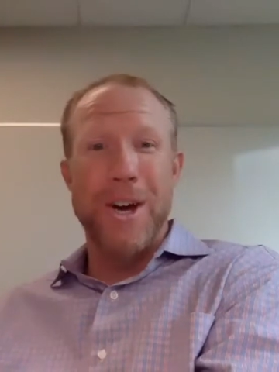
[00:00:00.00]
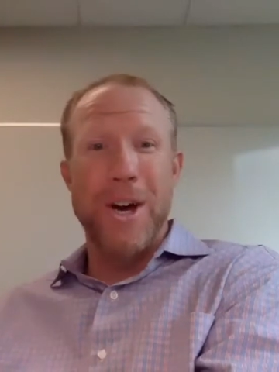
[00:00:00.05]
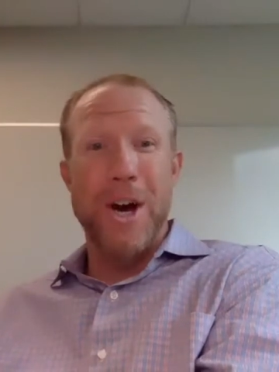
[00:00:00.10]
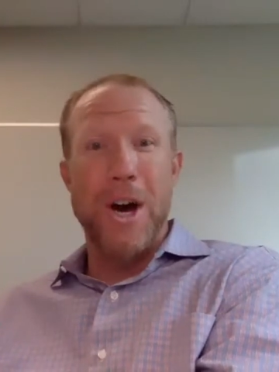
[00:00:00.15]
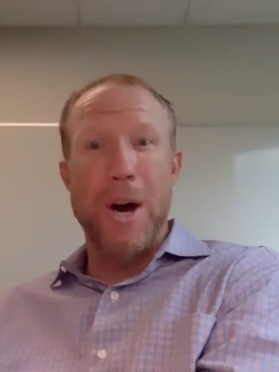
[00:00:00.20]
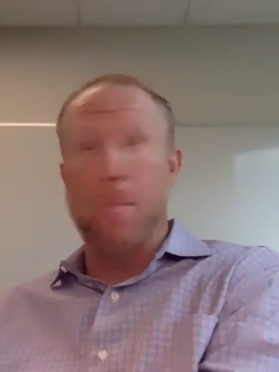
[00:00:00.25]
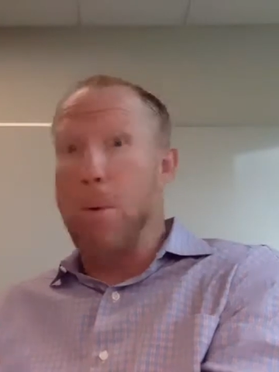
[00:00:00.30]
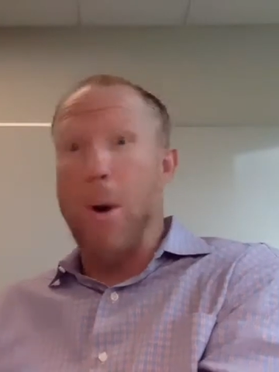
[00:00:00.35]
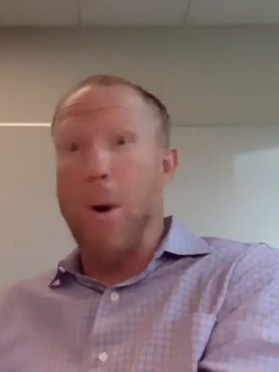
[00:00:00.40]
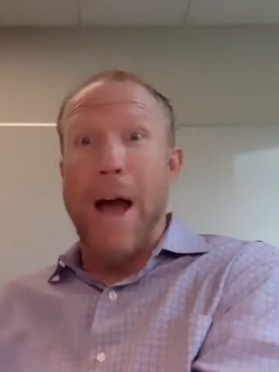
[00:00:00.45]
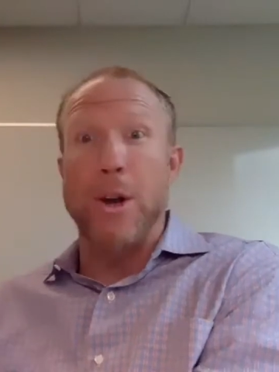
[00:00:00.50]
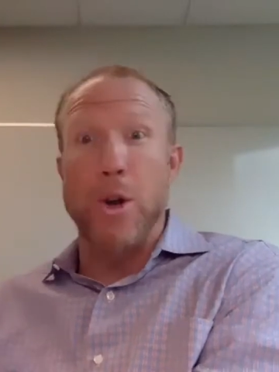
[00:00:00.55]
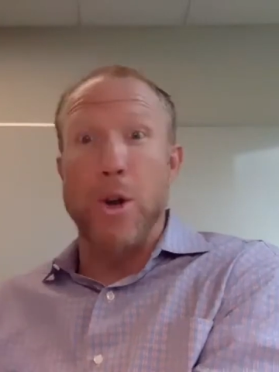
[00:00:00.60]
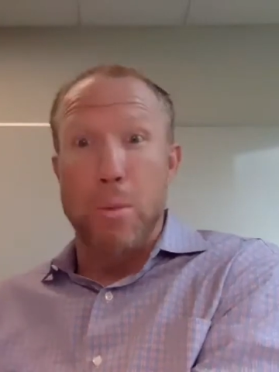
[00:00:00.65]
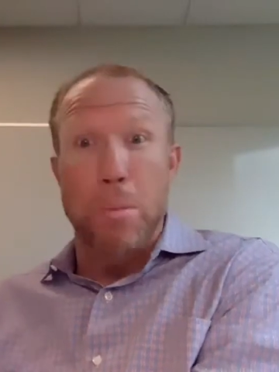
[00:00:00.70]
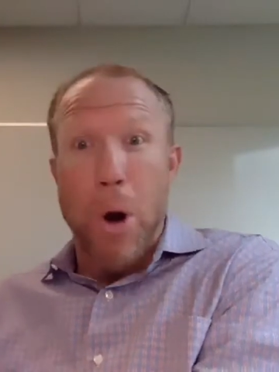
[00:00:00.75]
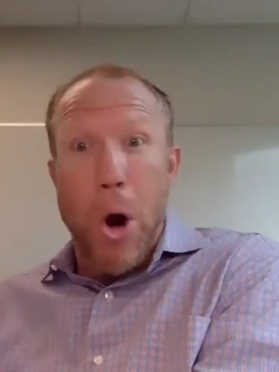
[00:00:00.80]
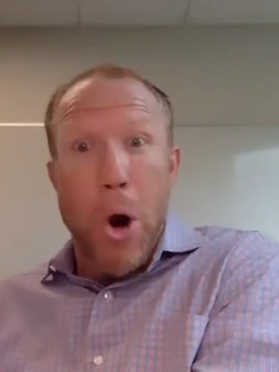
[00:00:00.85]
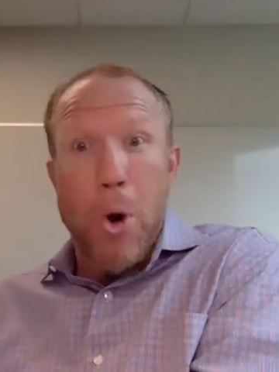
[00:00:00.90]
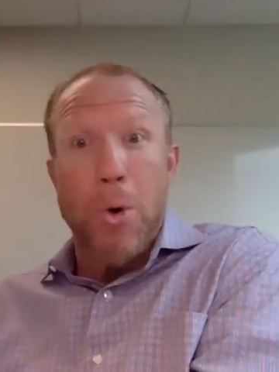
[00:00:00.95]
a brand new
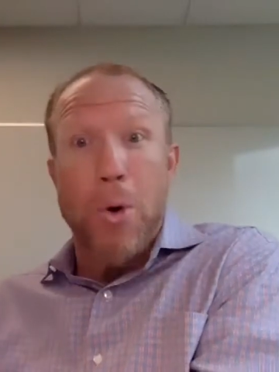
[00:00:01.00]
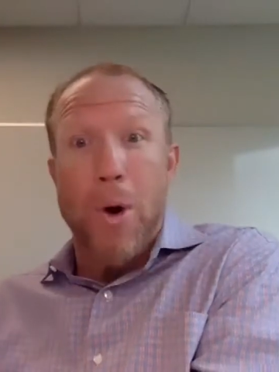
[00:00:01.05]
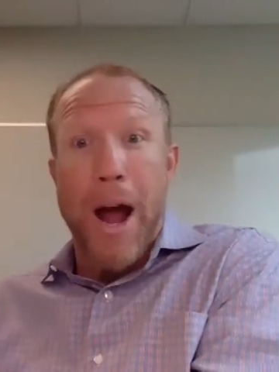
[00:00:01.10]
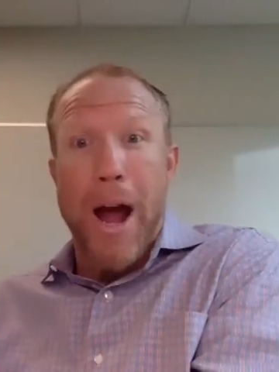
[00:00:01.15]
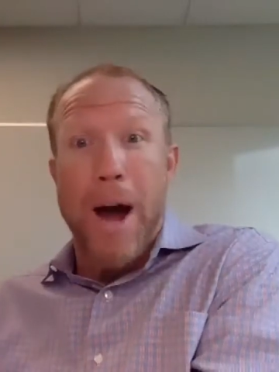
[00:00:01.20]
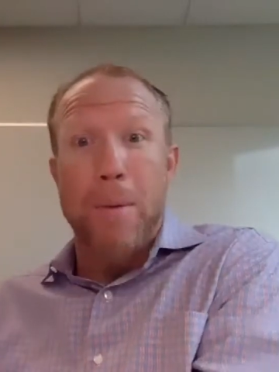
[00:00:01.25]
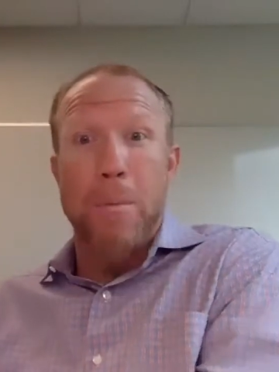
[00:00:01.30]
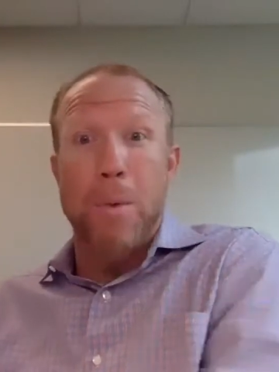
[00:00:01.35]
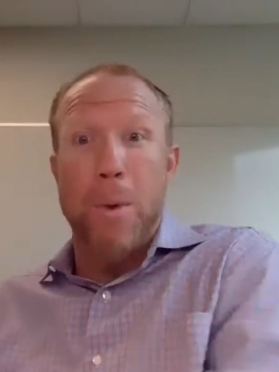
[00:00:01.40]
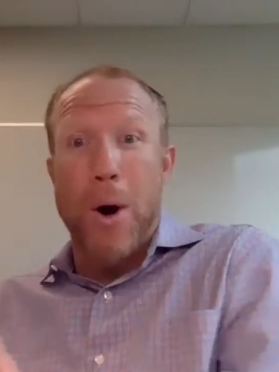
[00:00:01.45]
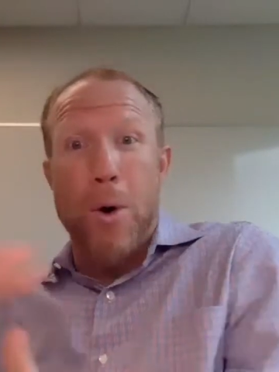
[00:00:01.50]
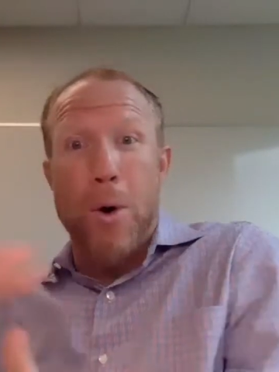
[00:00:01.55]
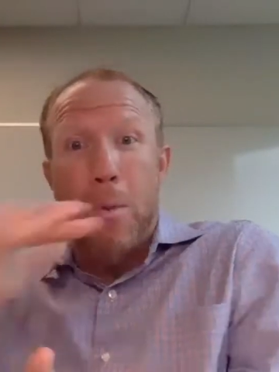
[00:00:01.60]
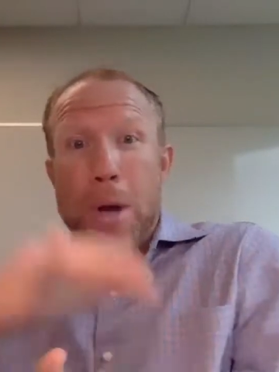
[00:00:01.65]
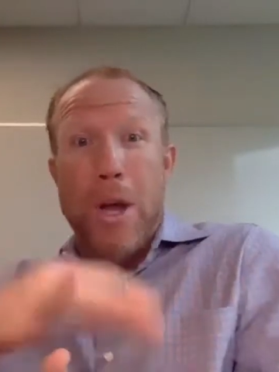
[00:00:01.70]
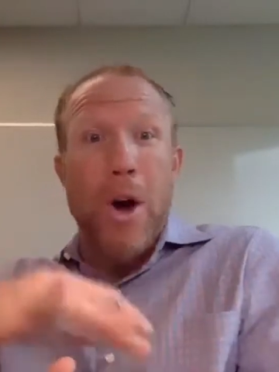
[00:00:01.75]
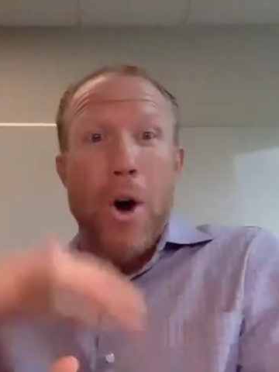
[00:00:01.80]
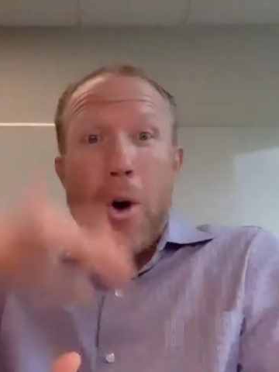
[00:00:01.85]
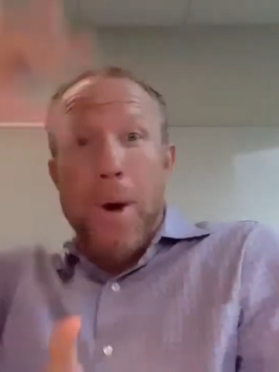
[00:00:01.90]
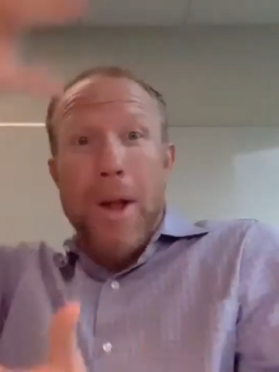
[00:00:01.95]
mm-hmm. program where
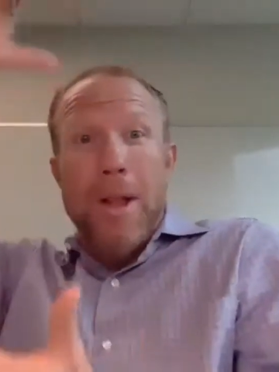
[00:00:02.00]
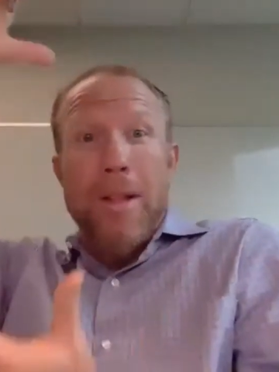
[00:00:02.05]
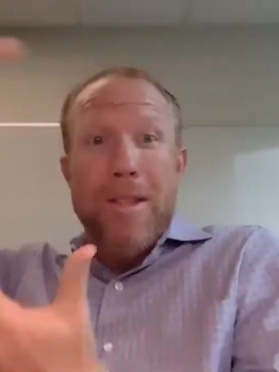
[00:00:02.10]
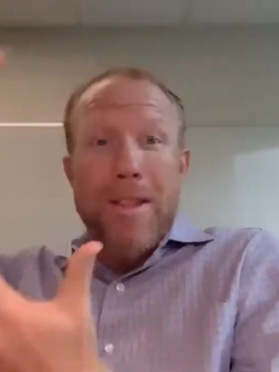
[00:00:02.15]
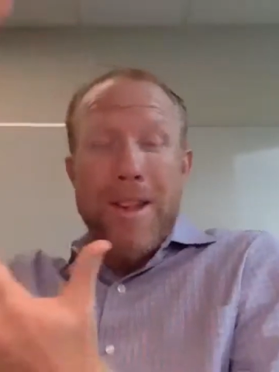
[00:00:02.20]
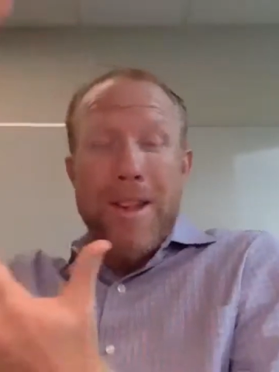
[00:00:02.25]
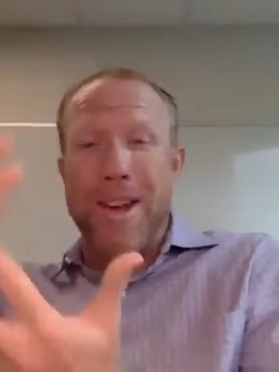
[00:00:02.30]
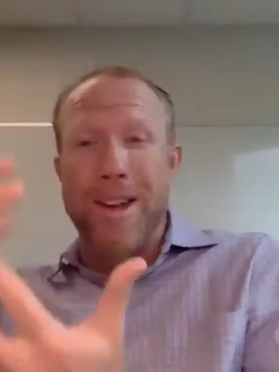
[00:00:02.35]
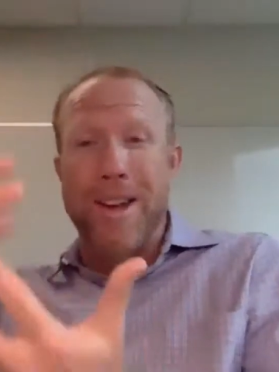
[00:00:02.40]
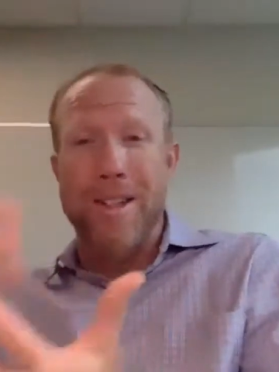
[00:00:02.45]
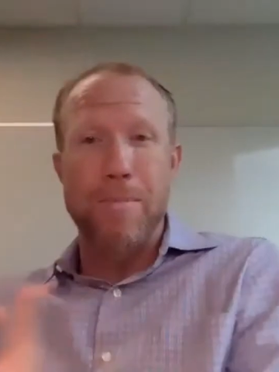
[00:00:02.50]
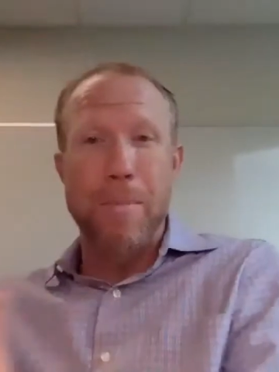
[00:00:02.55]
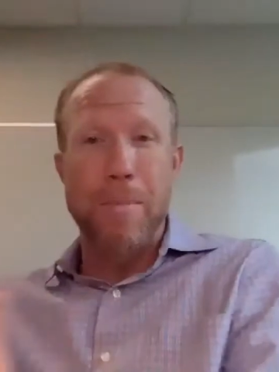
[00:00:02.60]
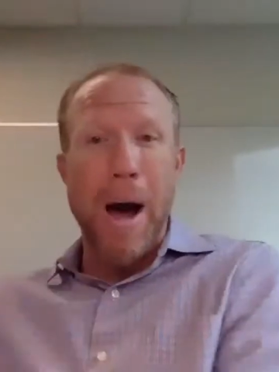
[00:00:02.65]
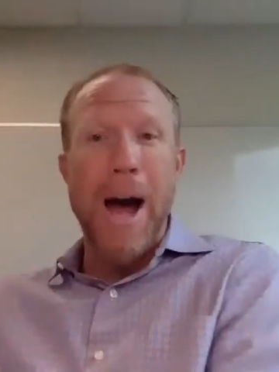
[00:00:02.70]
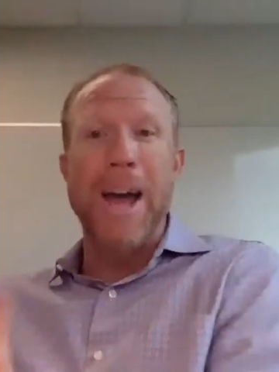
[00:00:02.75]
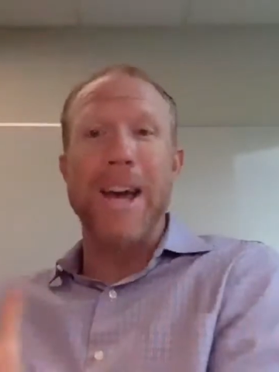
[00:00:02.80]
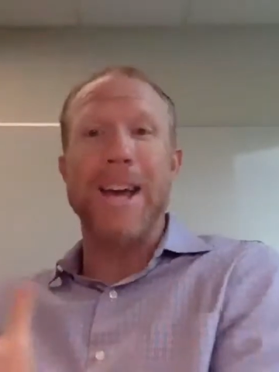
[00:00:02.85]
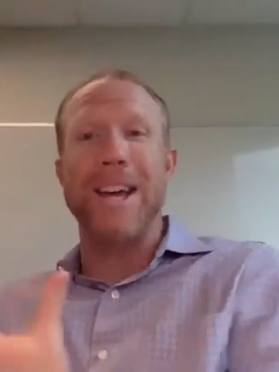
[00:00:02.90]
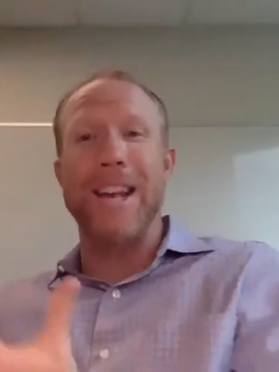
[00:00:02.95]
we always see a
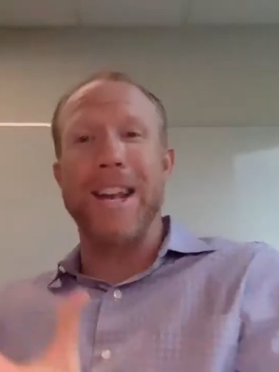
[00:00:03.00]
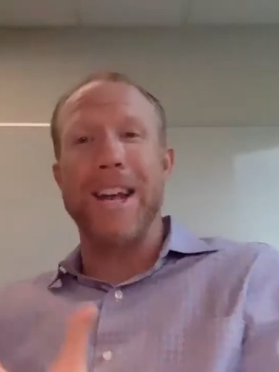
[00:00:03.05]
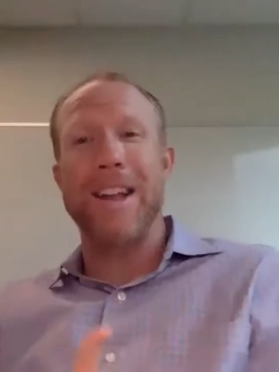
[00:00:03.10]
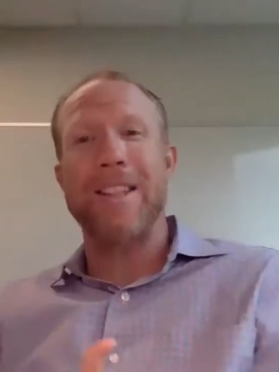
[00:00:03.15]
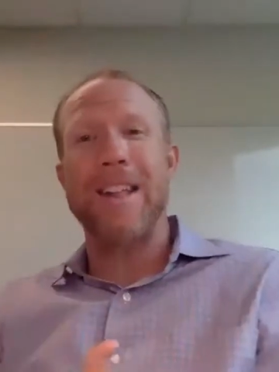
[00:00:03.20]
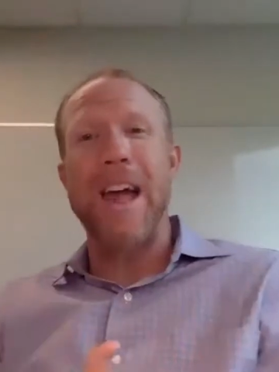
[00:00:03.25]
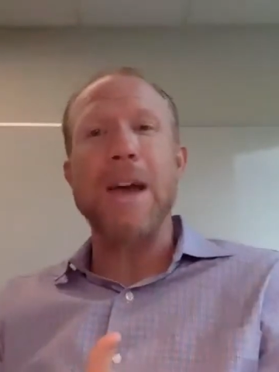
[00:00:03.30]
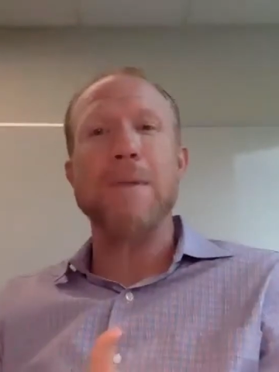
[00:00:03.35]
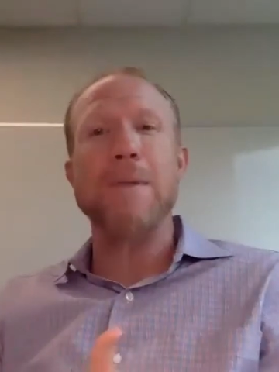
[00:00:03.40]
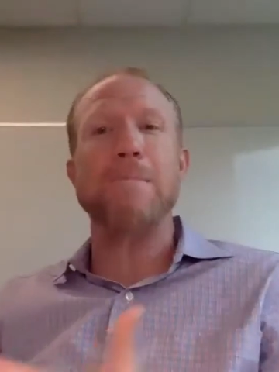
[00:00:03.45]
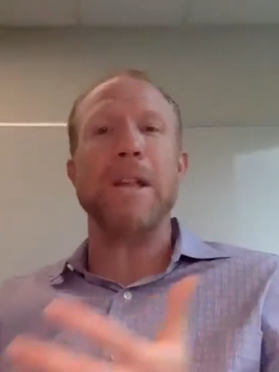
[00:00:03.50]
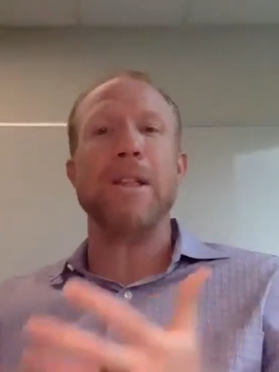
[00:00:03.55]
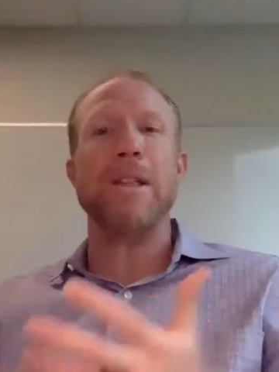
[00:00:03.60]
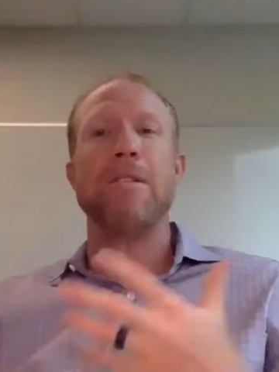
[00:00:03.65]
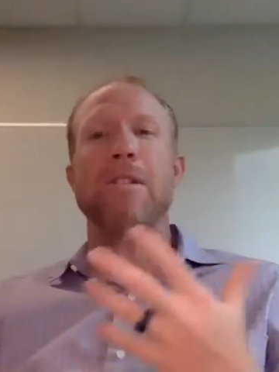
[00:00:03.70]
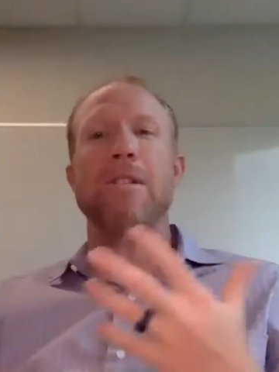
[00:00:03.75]
spike and excitement.